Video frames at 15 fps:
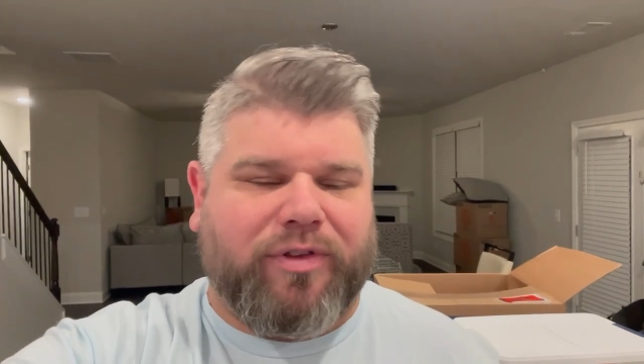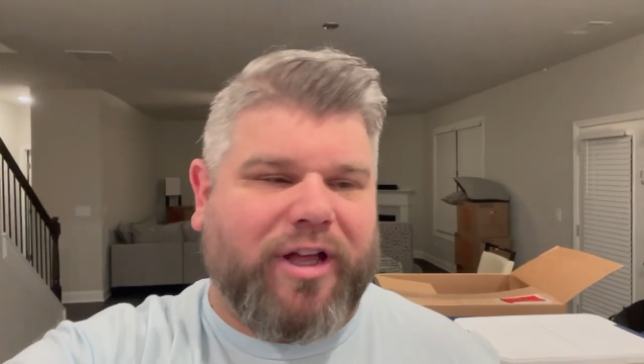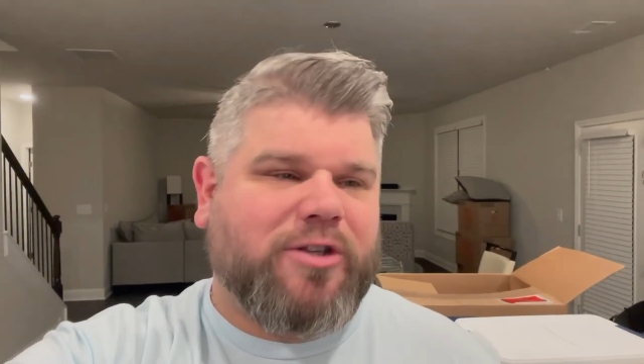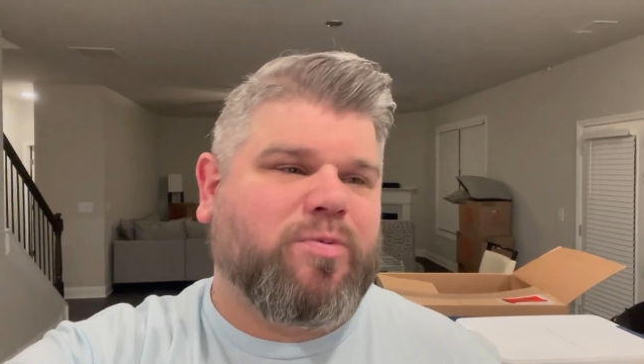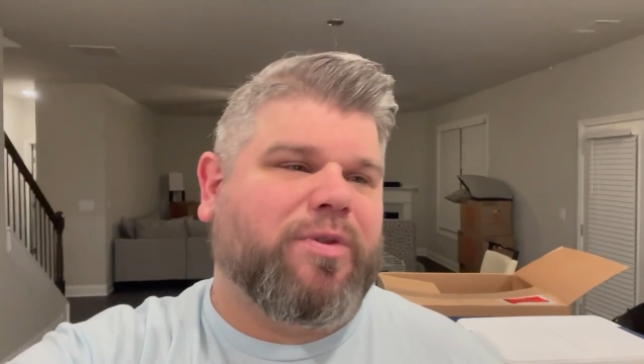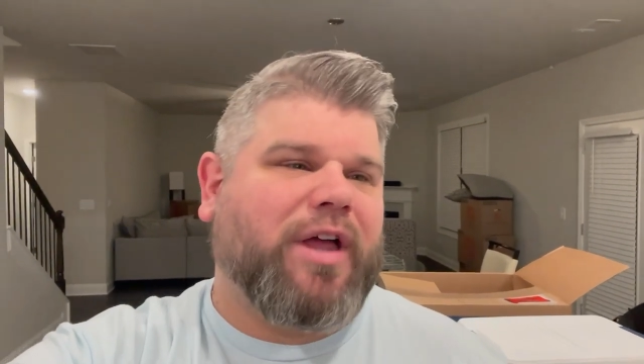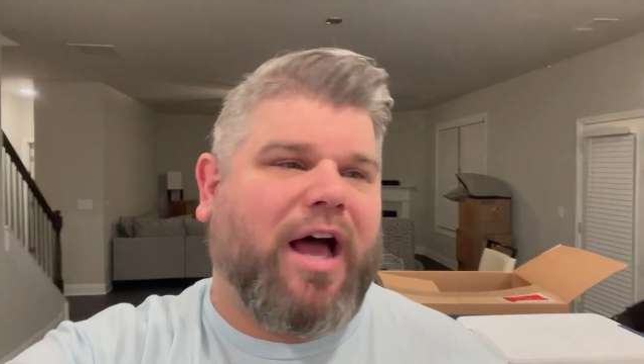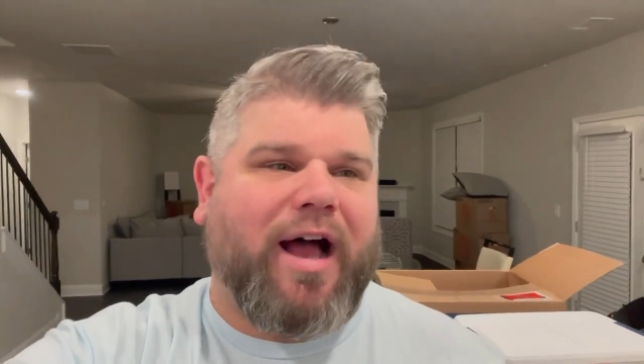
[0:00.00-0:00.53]

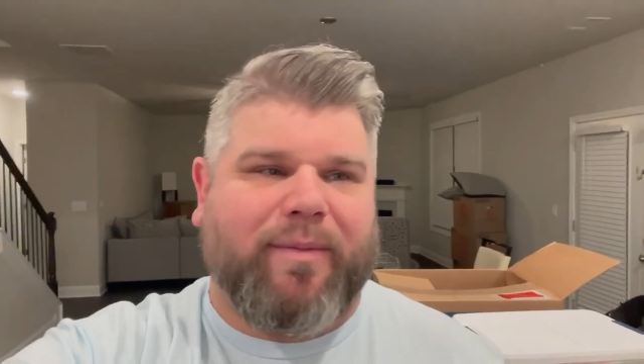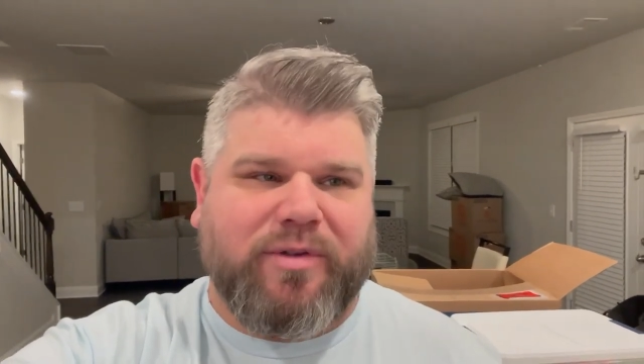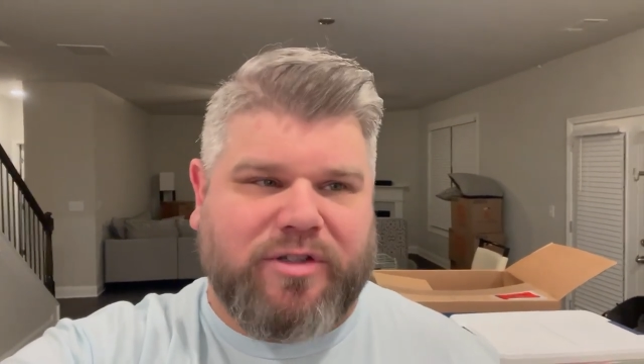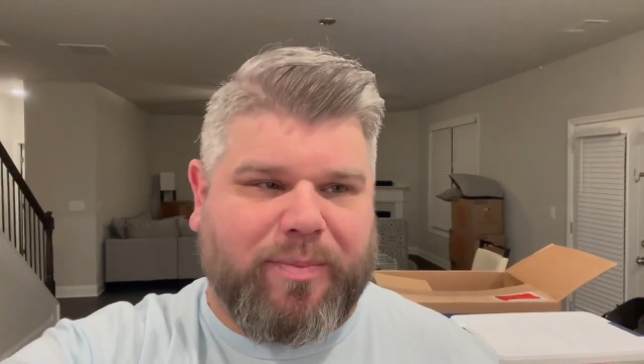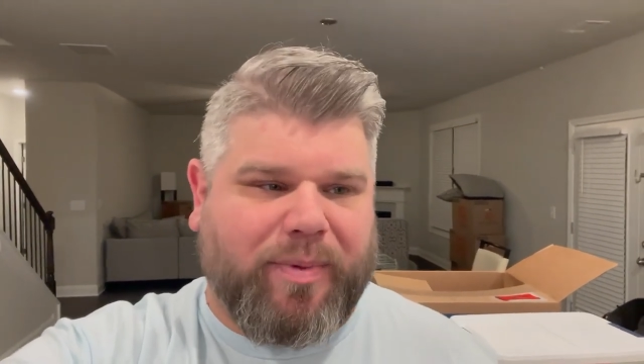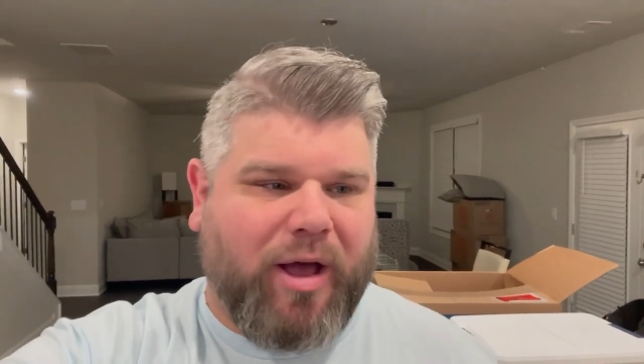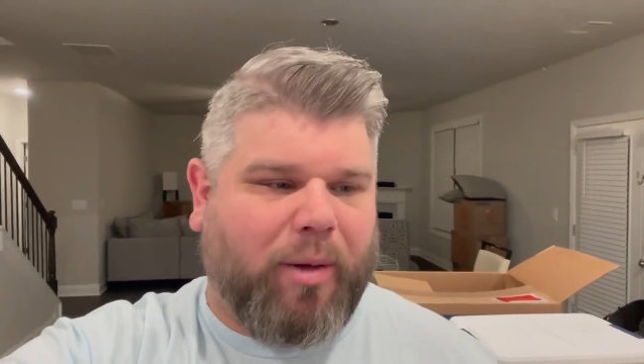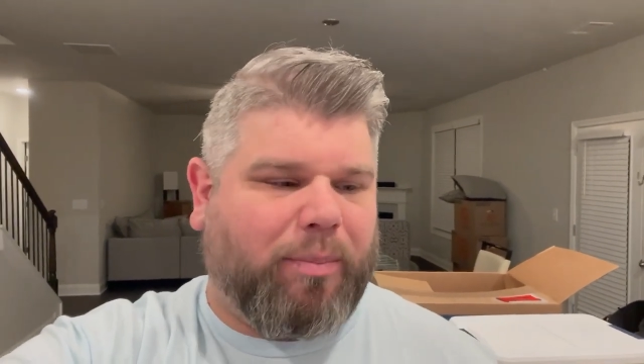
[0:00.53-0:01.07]
That's what the hobby's
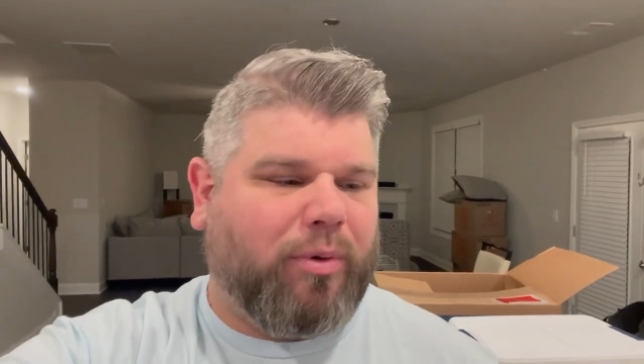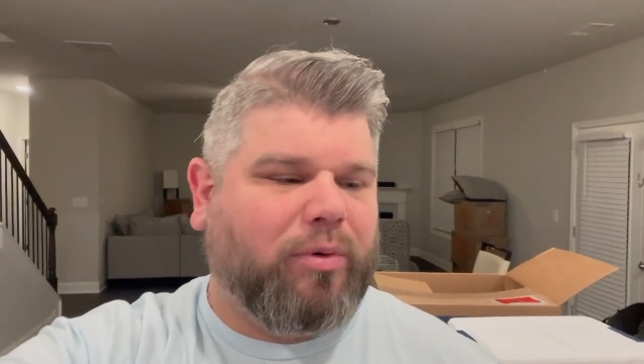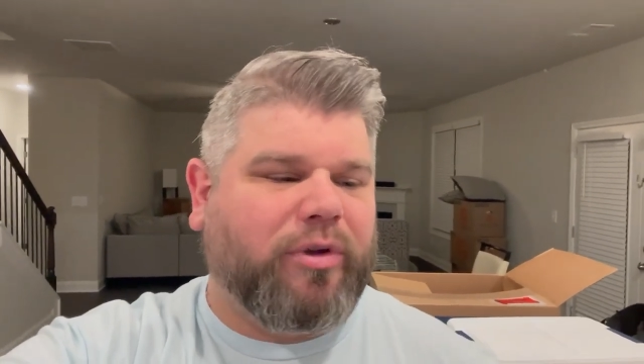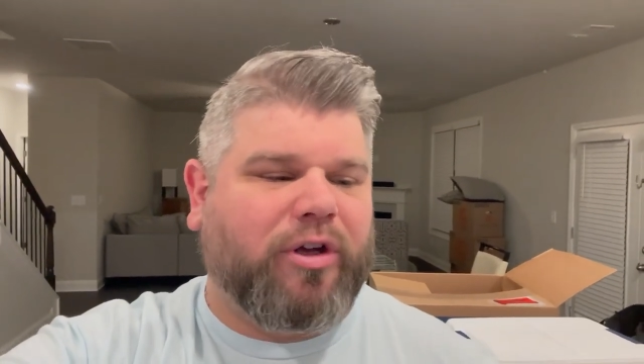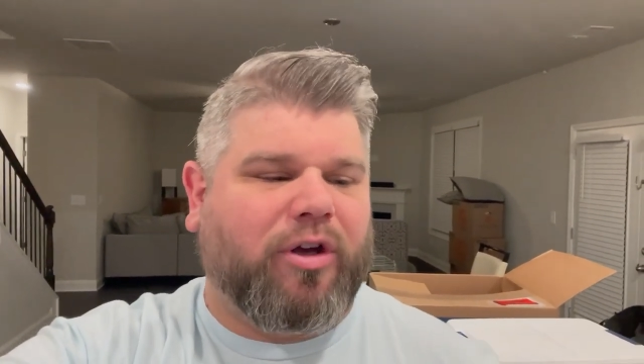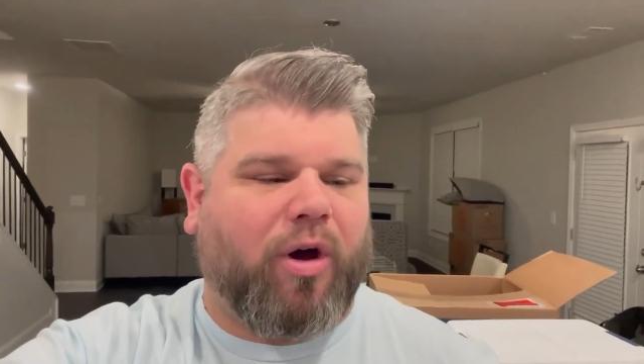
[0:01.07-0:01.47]
about, pulling